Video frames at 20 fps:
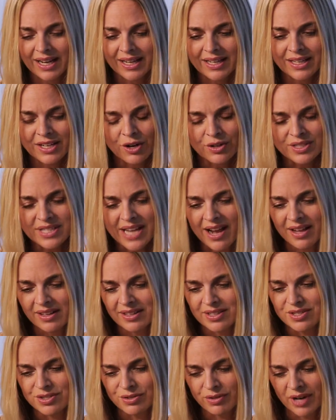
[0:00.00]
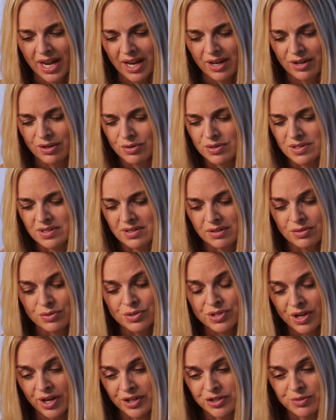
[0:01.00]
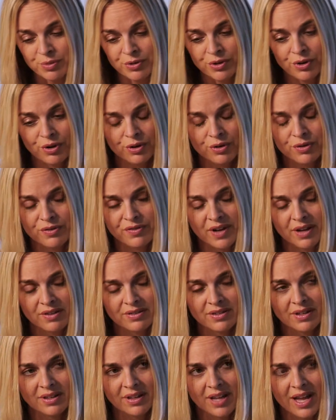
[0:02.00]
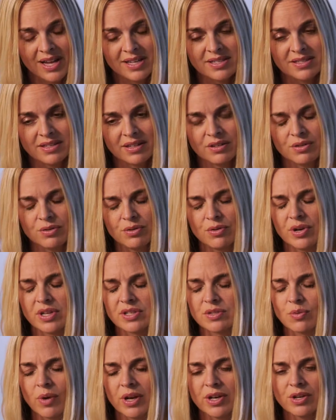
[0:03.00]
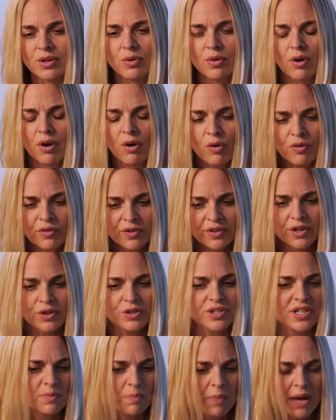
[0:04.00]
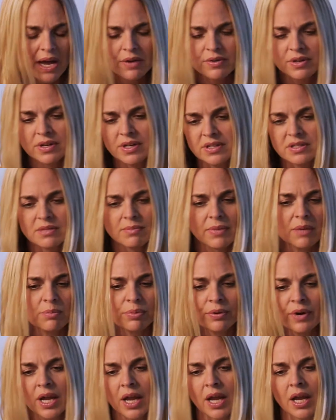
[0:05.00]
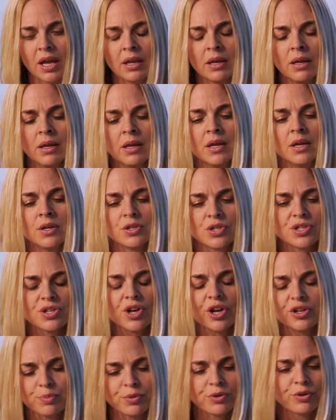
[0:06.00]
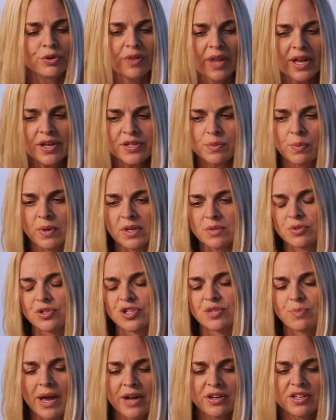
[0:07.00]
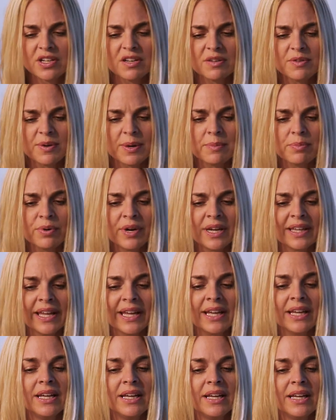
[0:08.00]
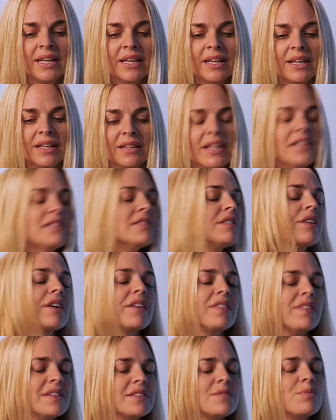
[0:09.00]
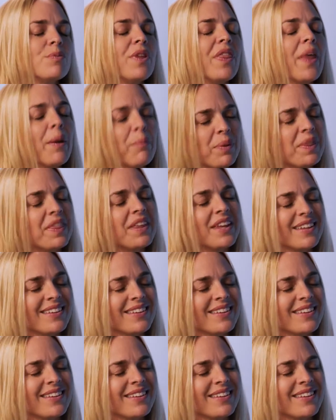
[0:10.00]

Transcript: it's Alex Drain, who's an entrepreneur who founded Eliza, who is the one who over the years has pounded into my brain. She's an entrepreneur in the health space, but she's pounded into my brain like, let's look at this with empathy.